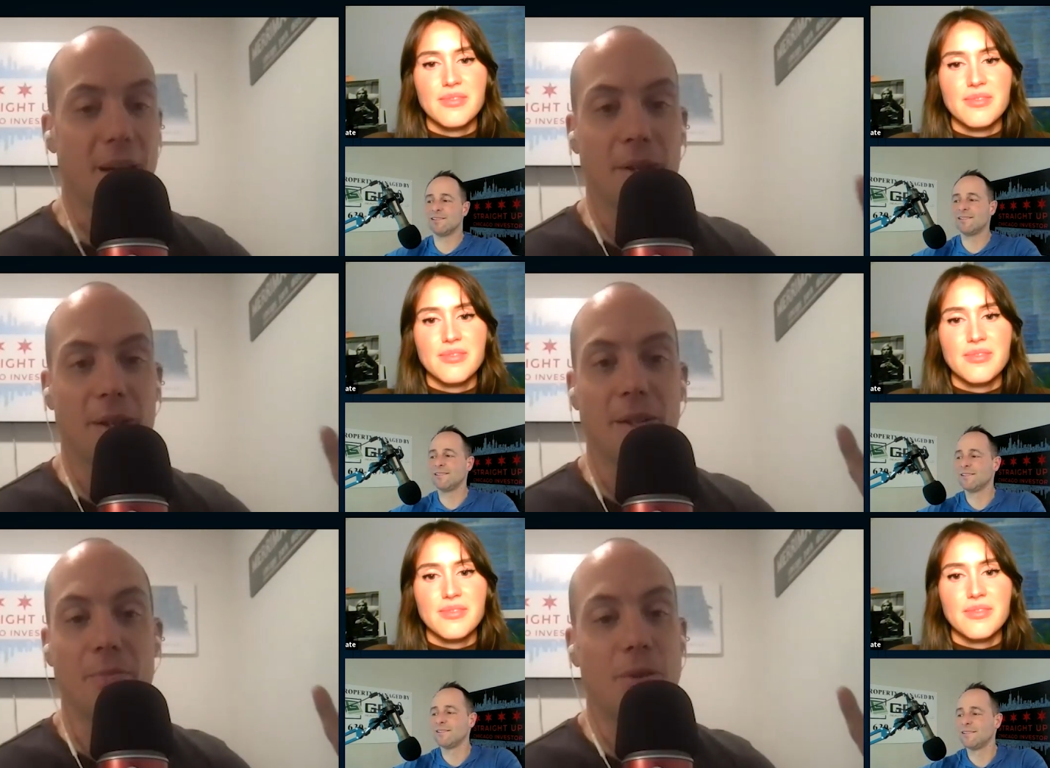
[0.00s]
Speaker 1: I'm going
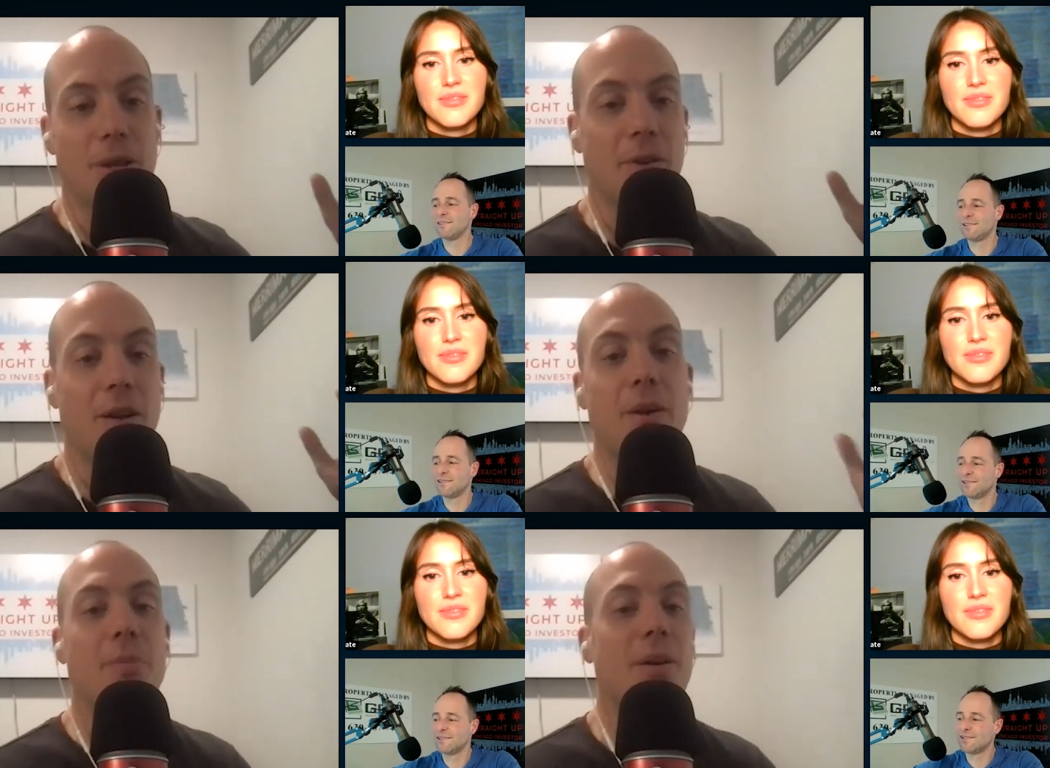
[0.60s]
to pull out
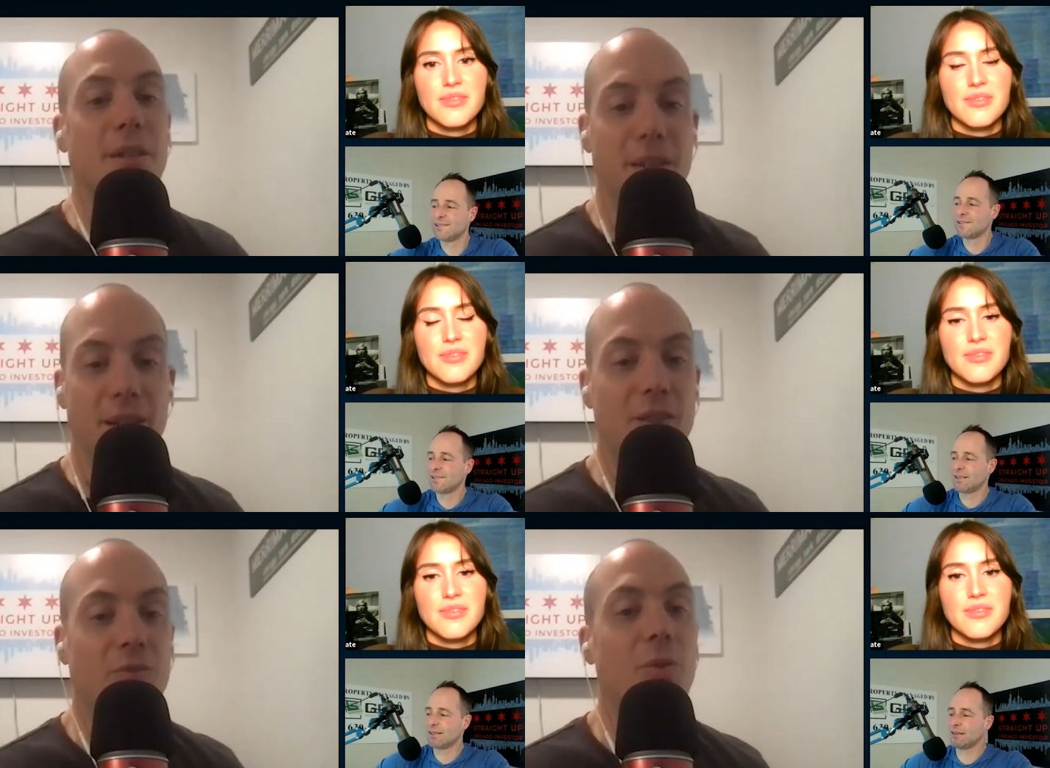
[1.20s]
all my money in the
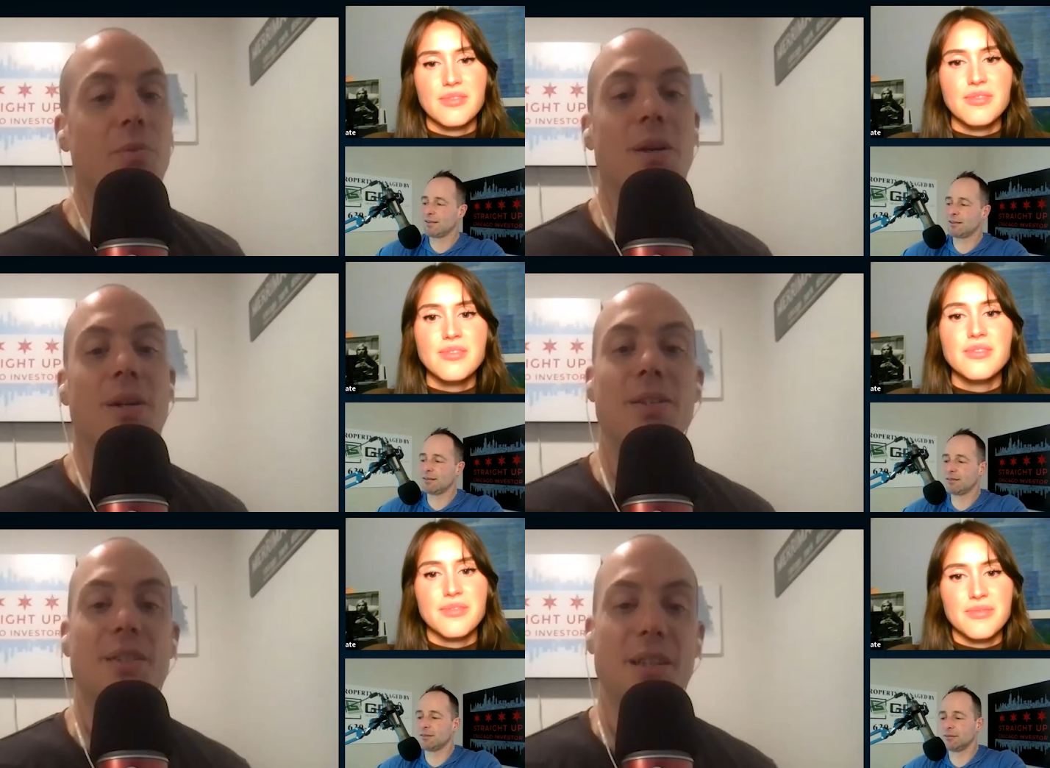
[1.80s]
next four
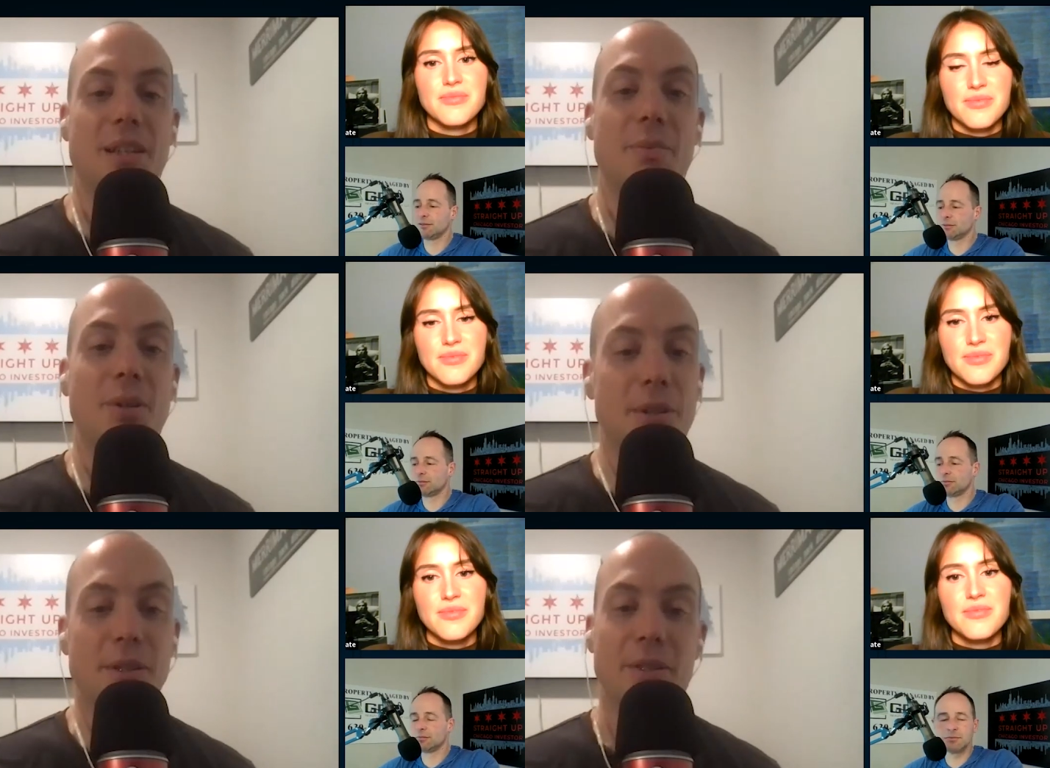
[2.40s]
months. Like I'm
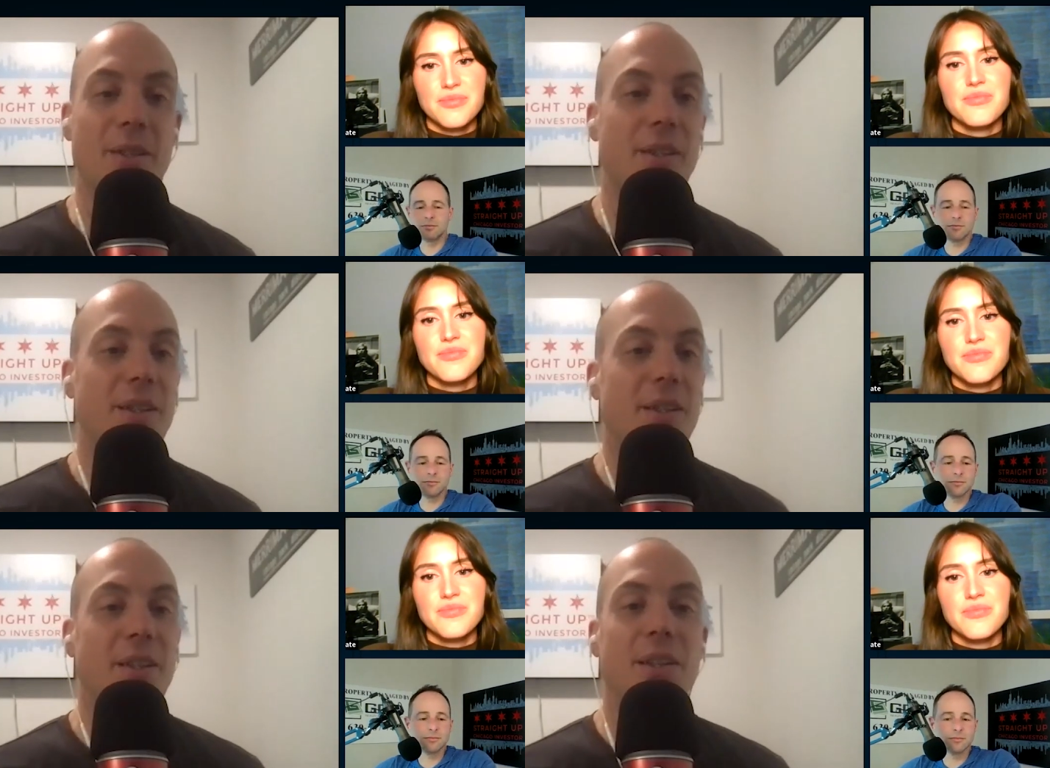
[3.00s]
going to,
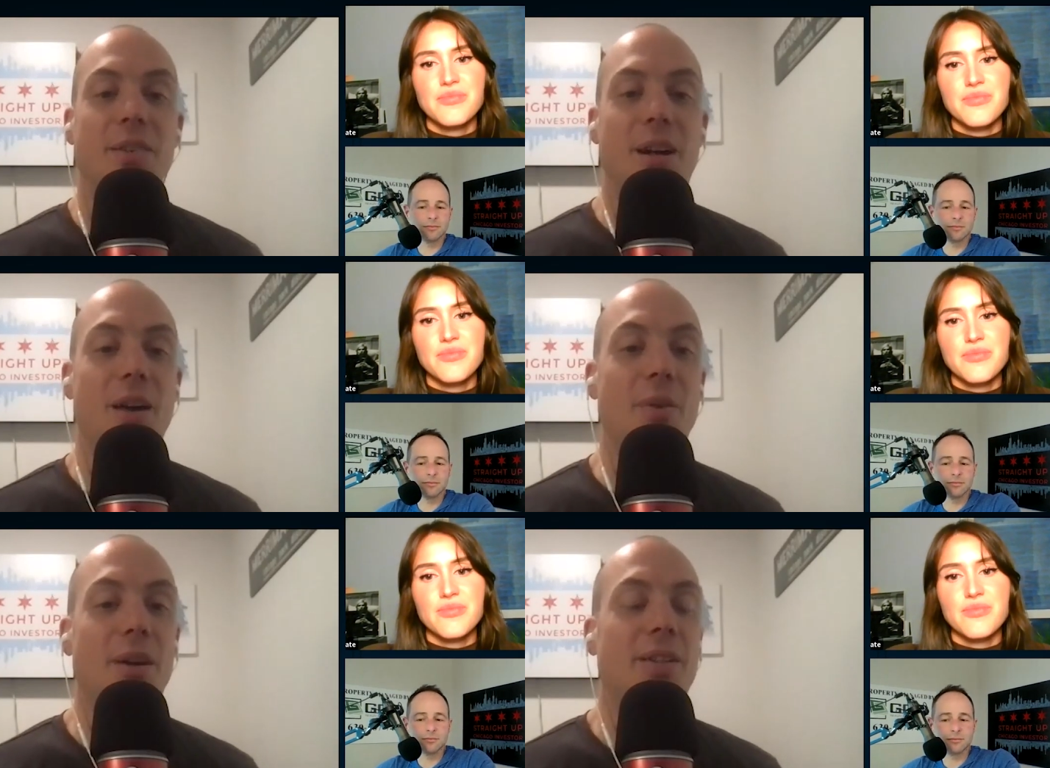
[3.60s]
you know,
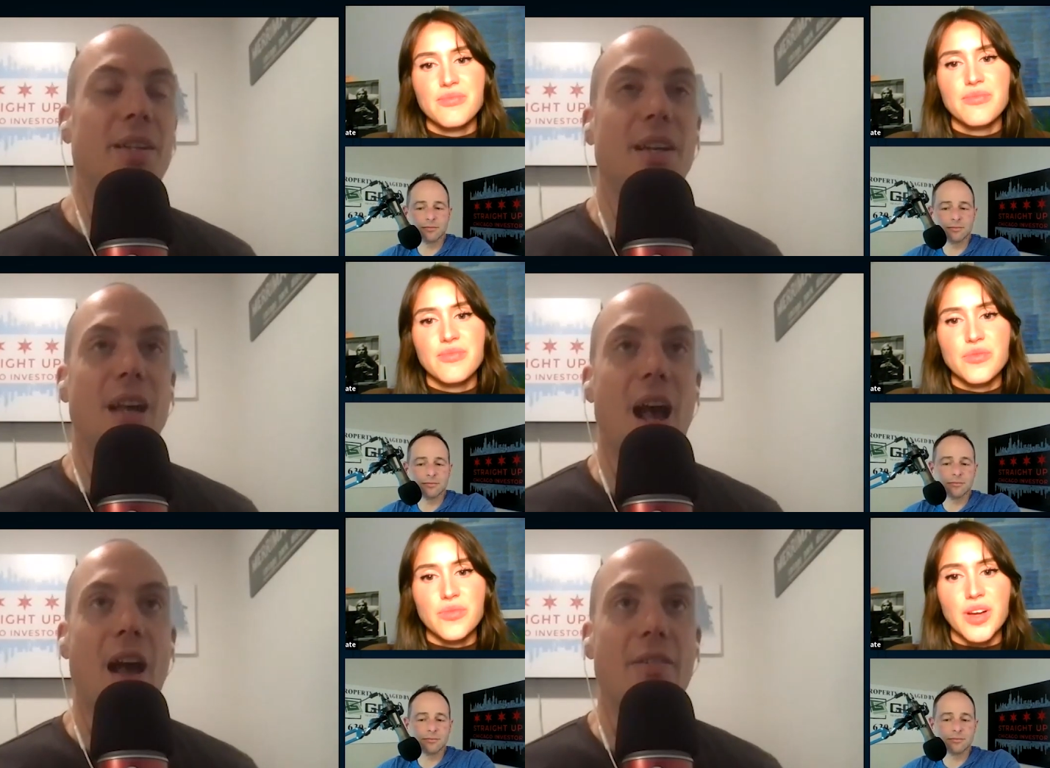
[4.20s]
I want,
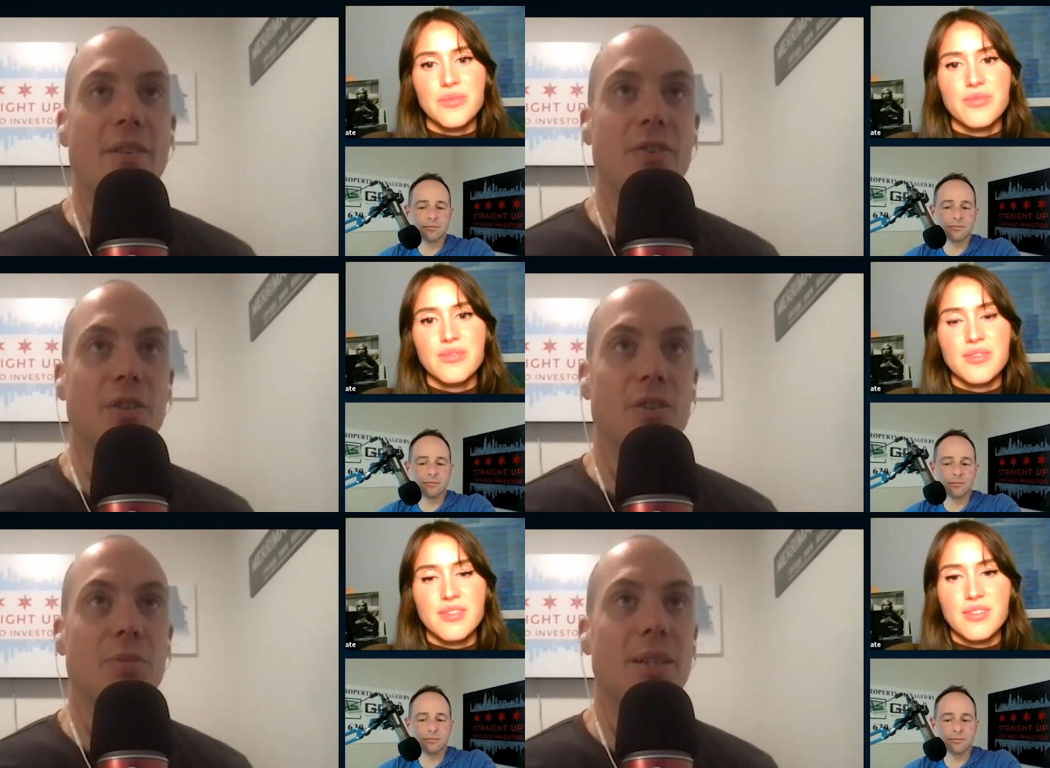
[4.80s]
I, right. I
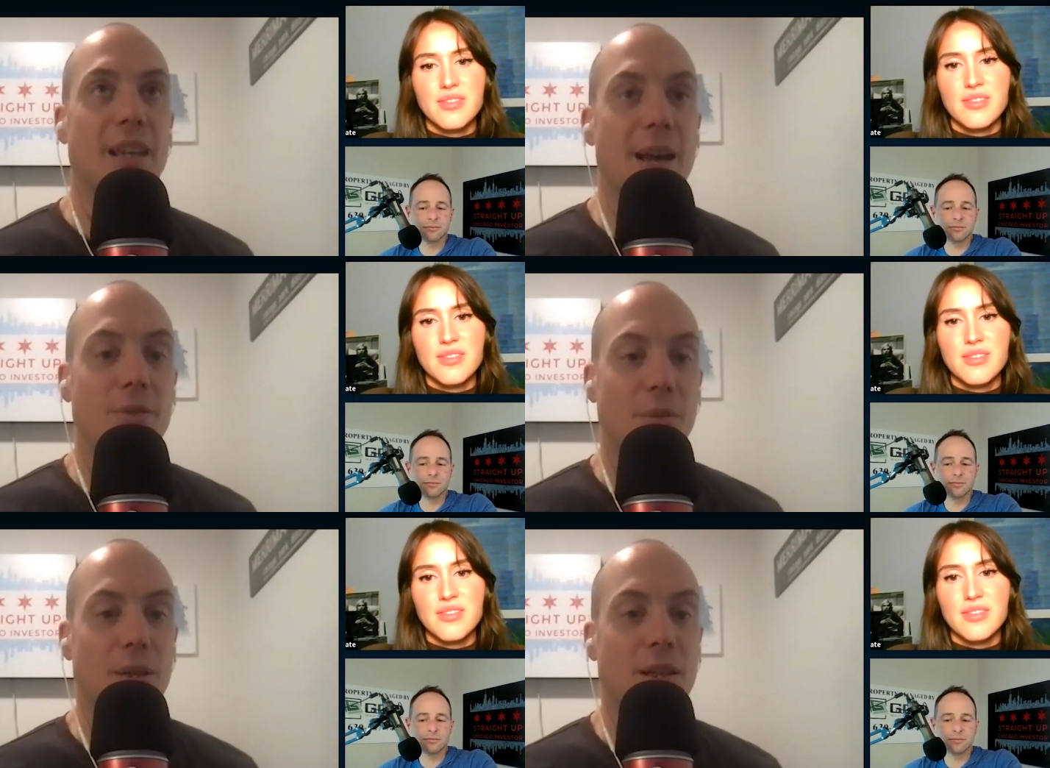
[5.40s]
feel too many
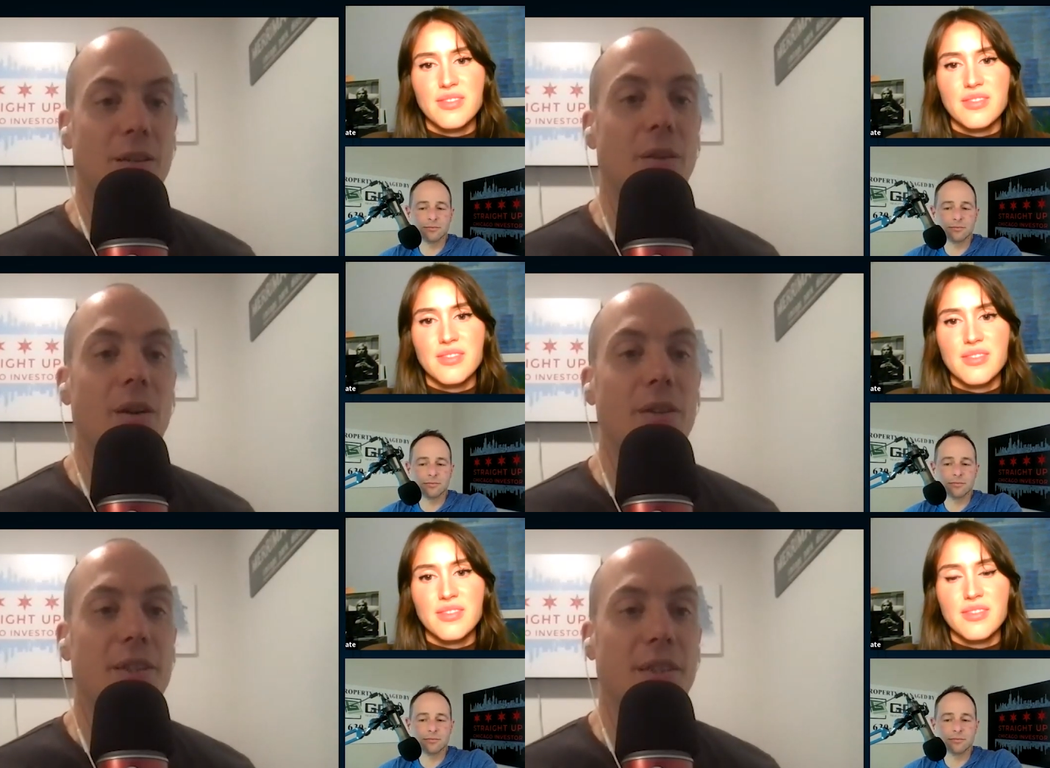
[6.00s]
times like we hear all these